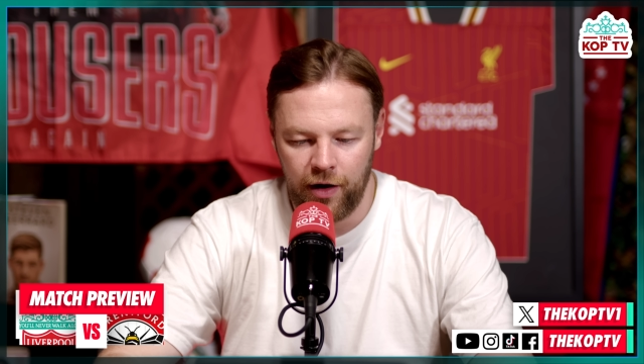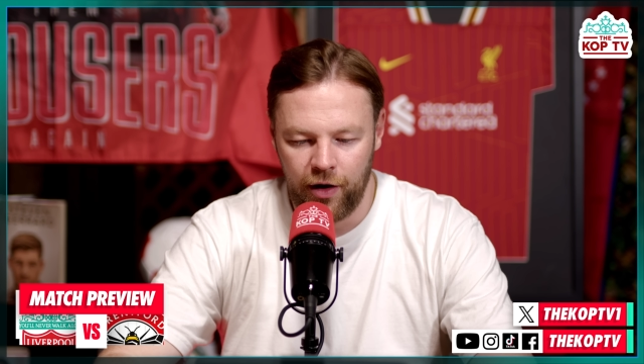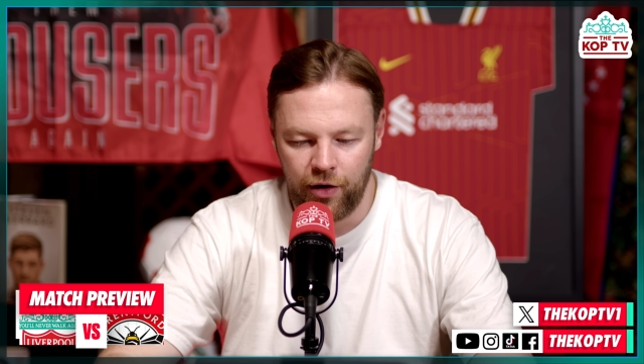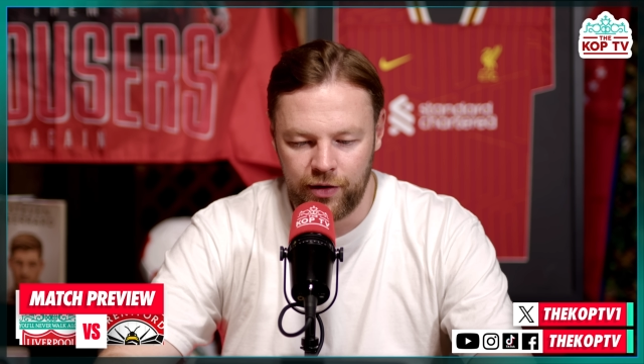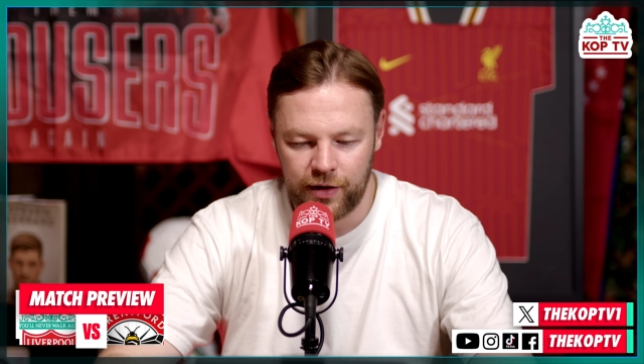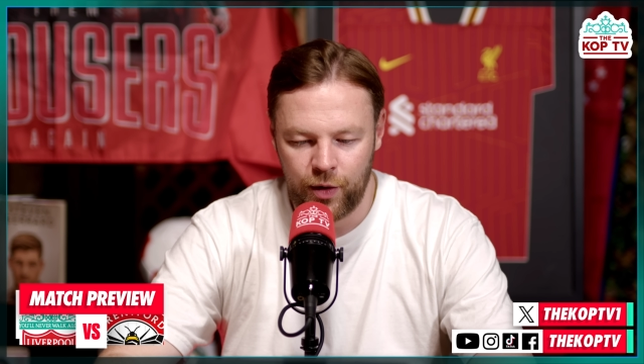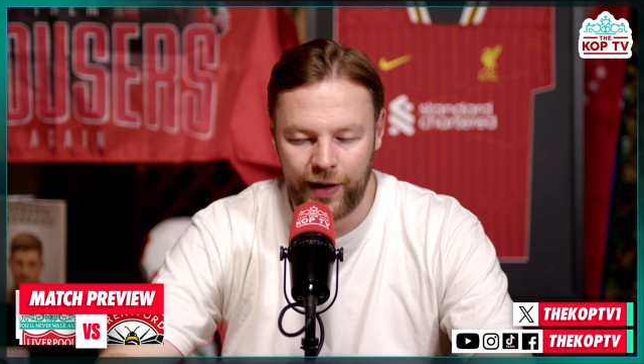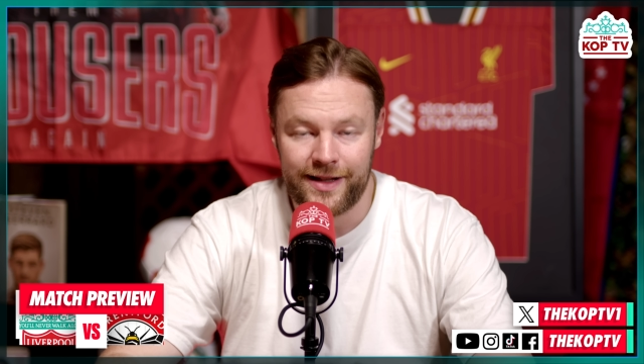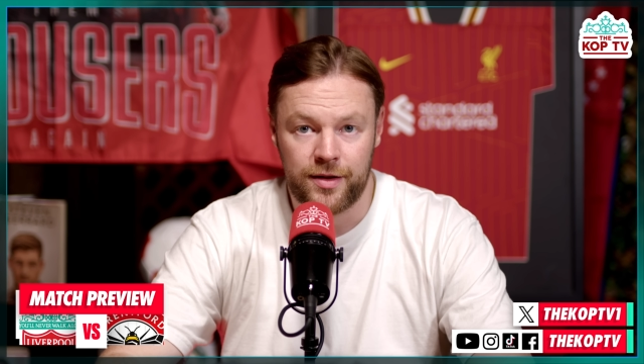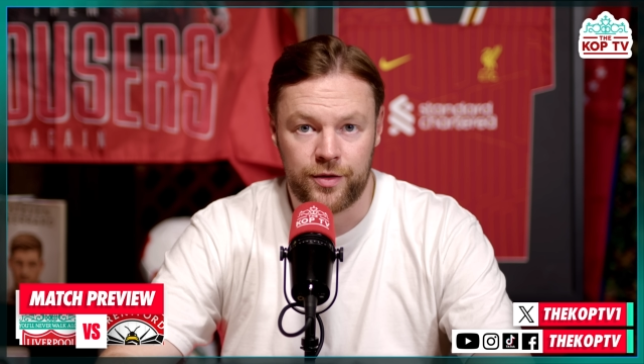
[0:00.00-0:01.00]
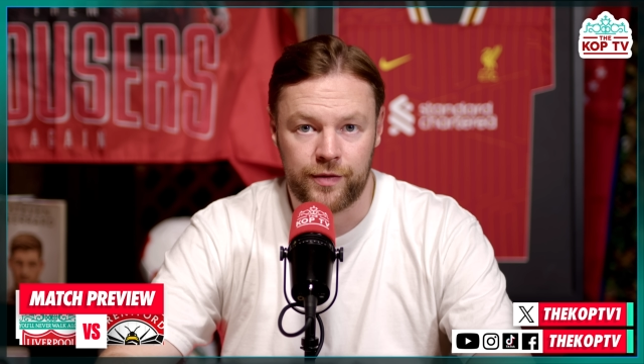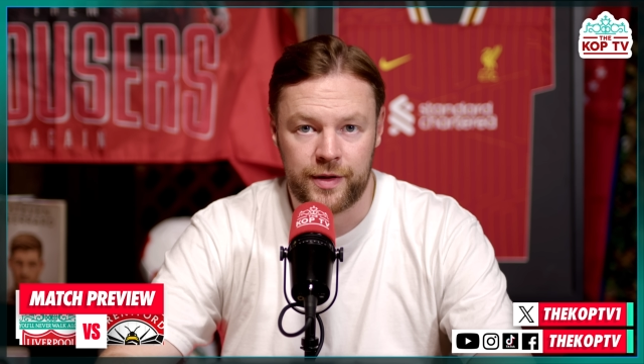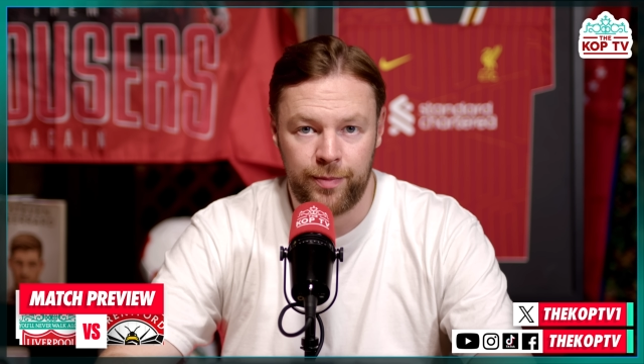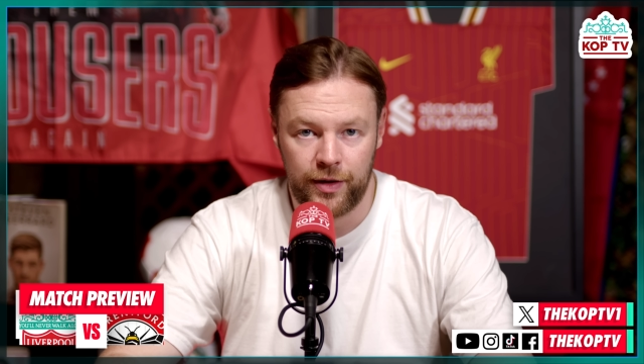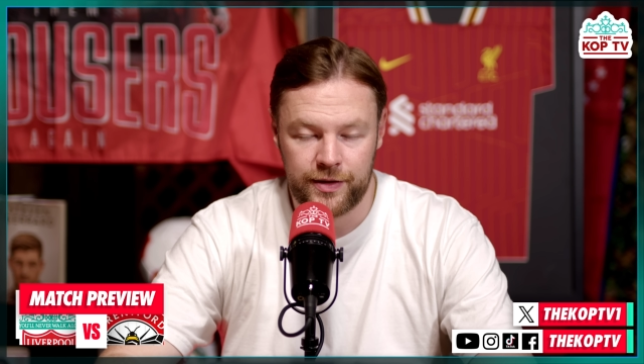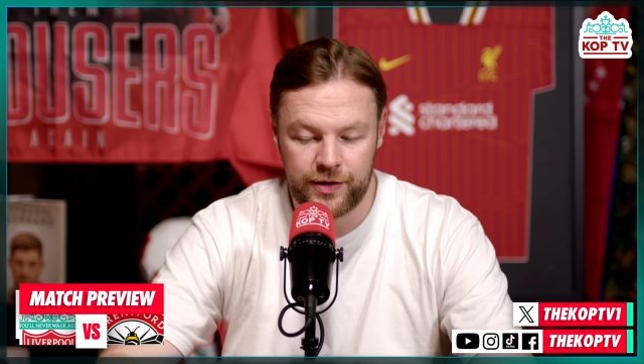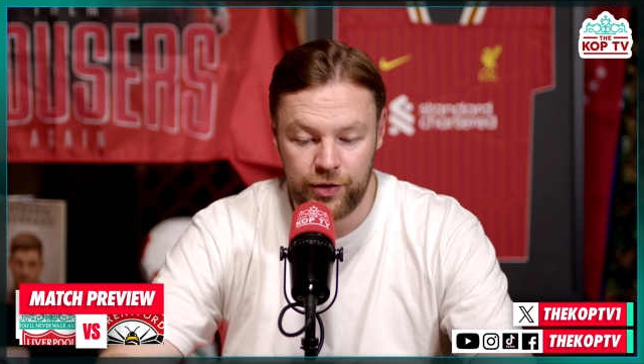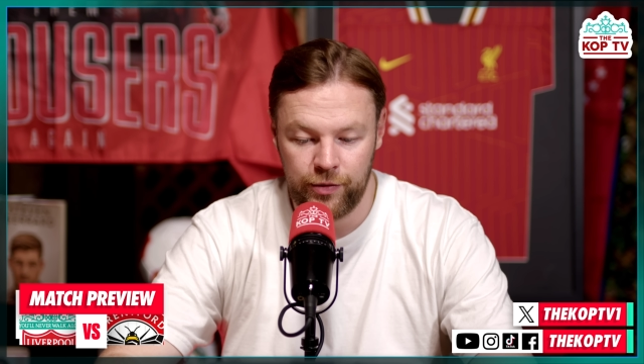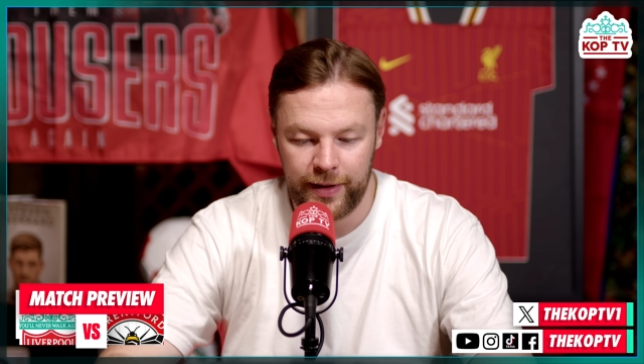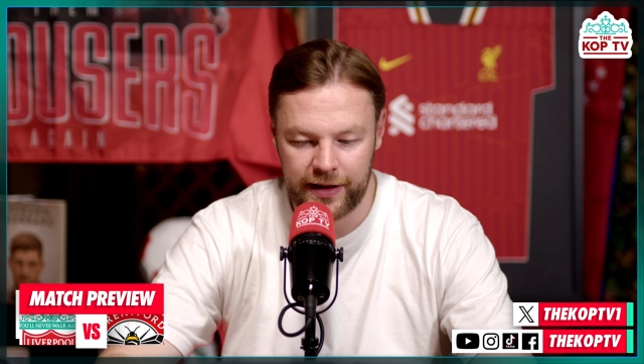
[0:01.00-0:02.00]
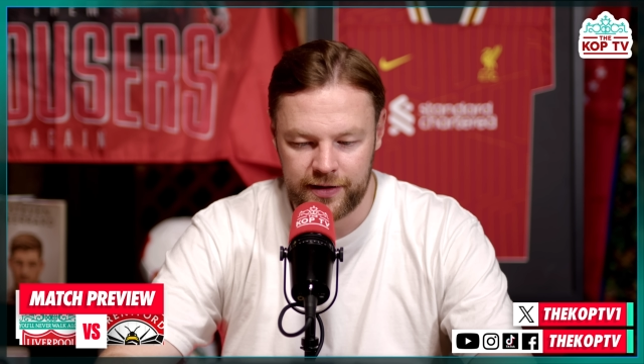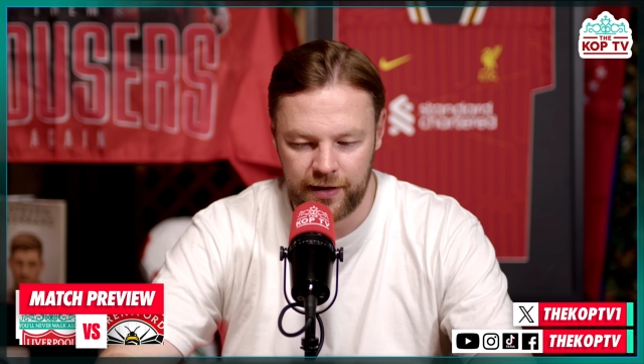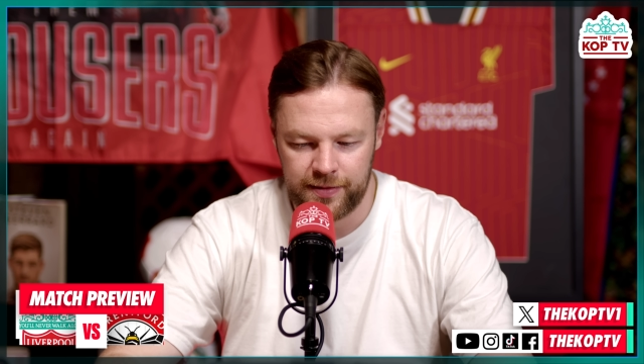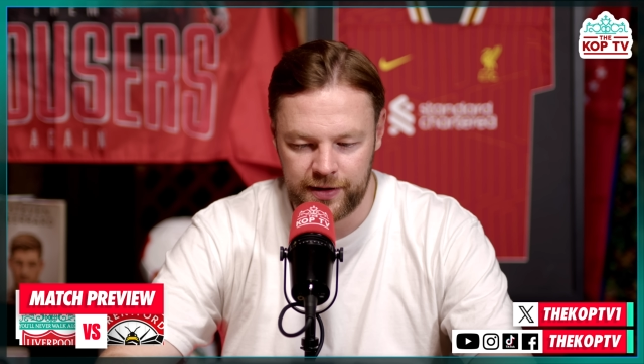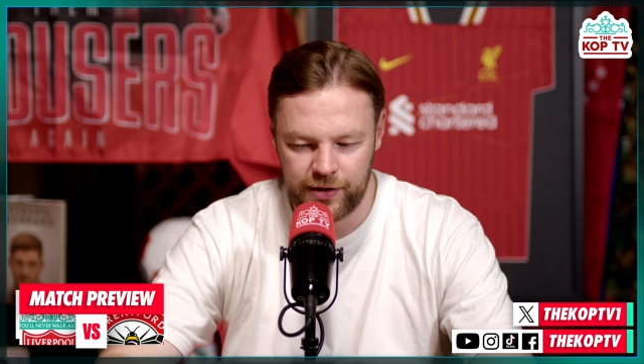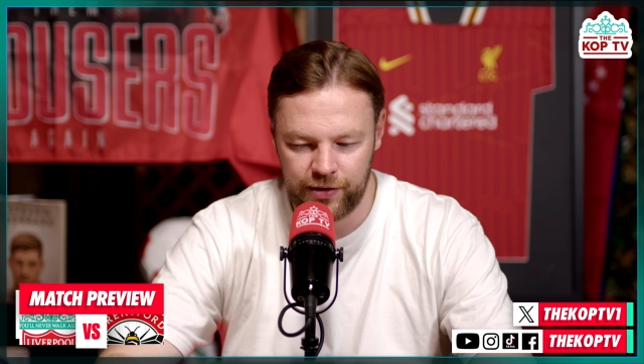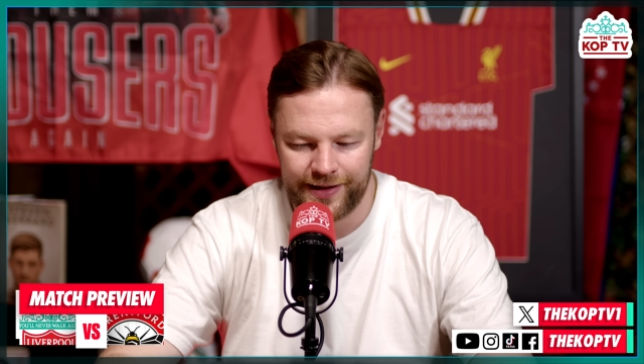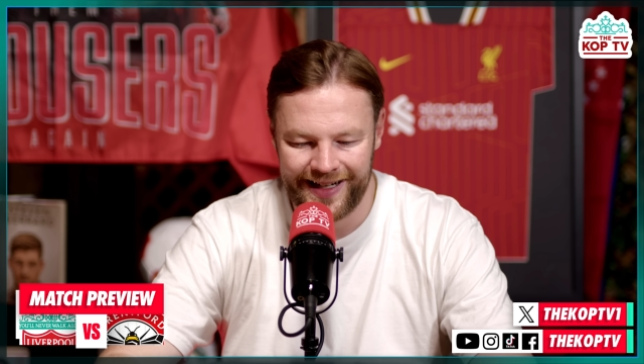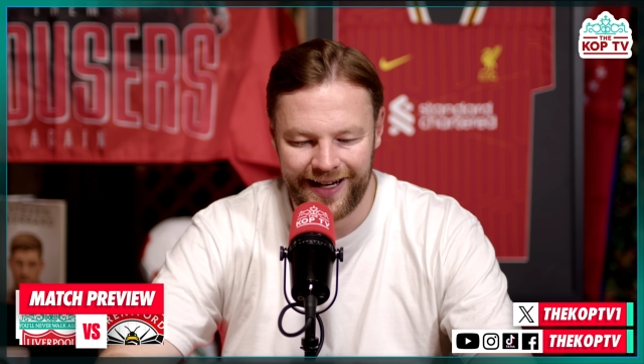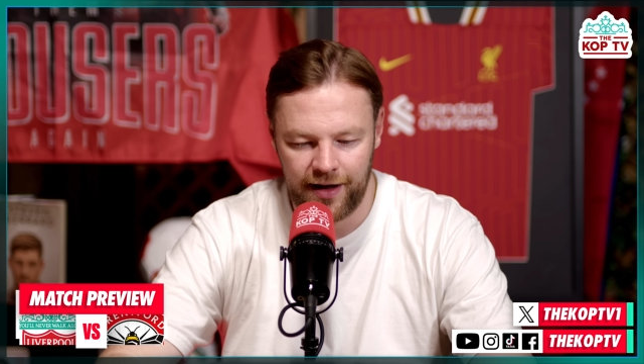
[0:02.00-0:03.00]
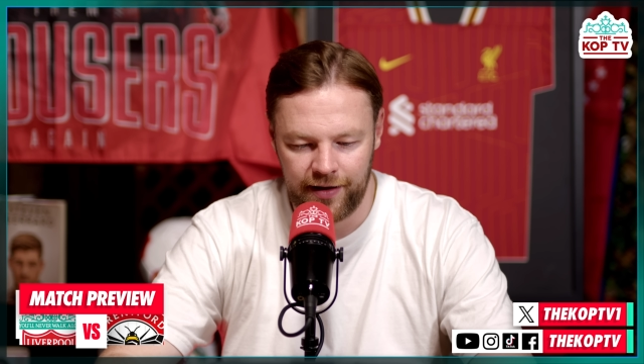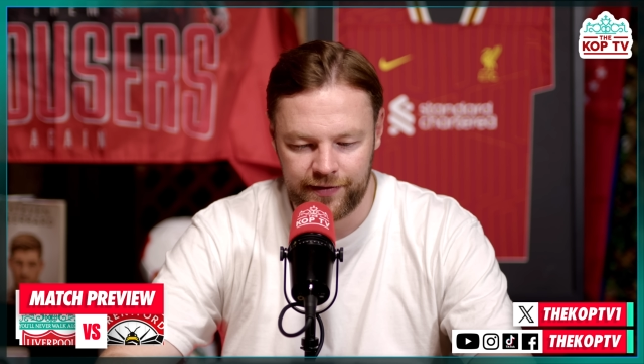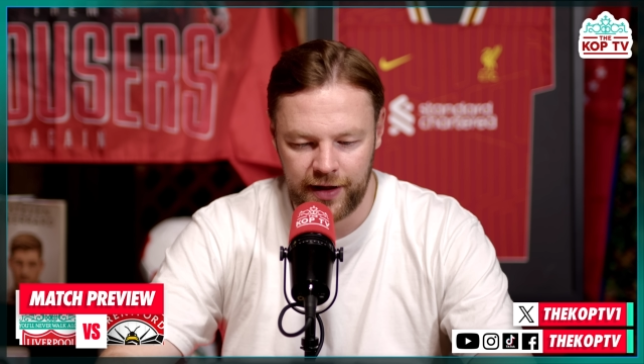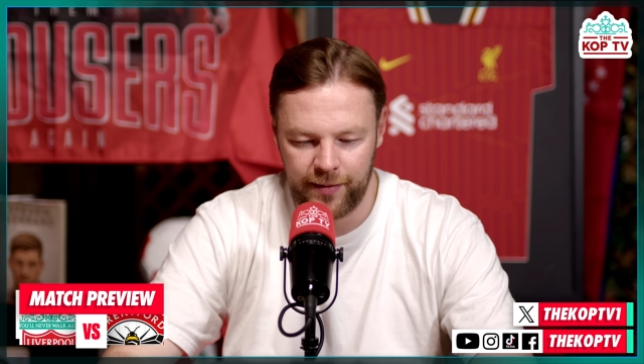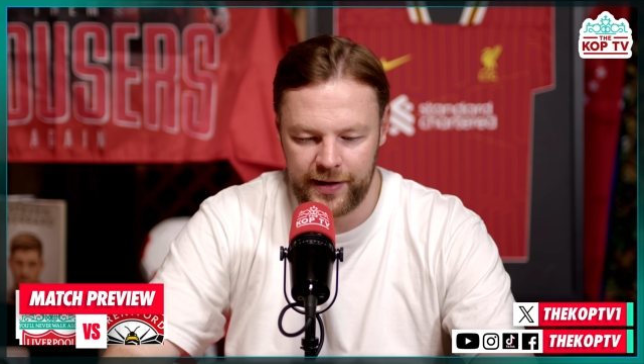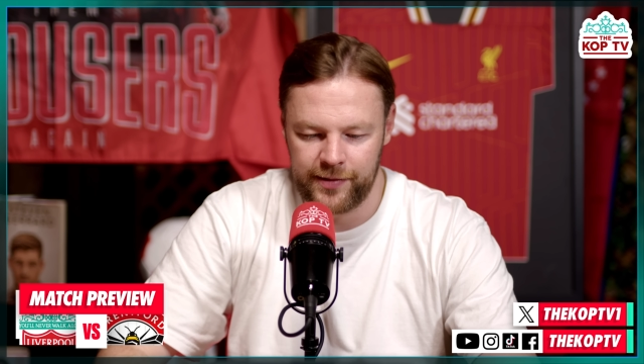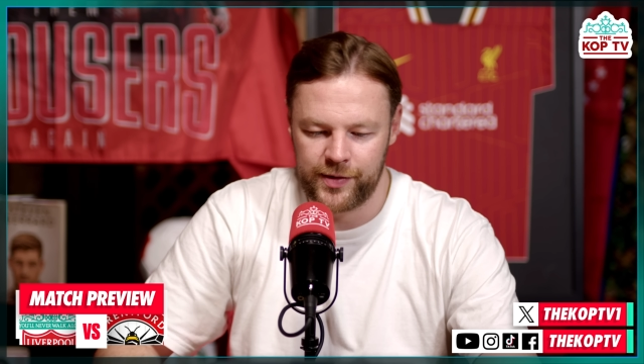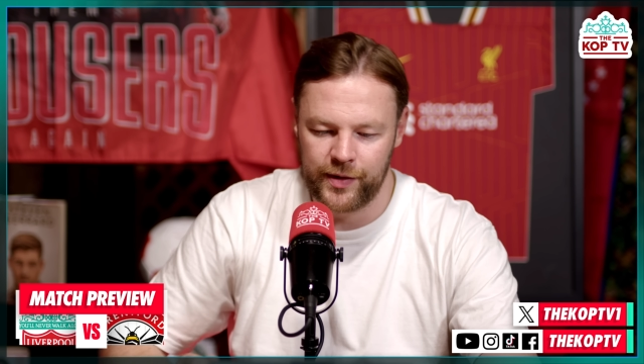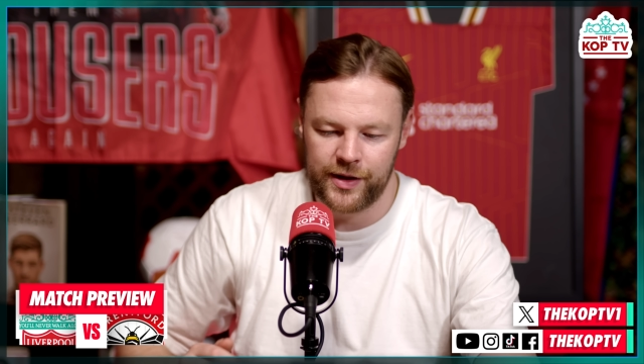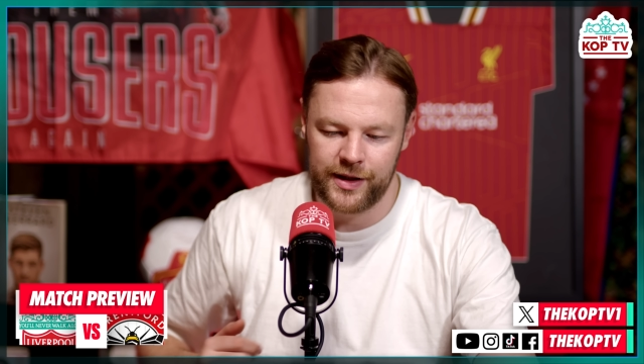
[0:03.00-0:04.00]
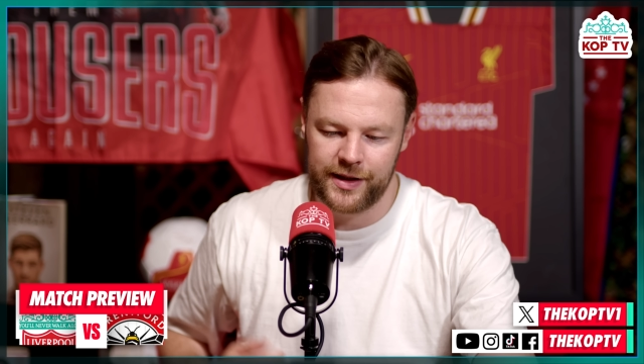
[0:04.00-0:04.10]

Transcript: On Quansah's response to being substituted at half-time at Ipswich, he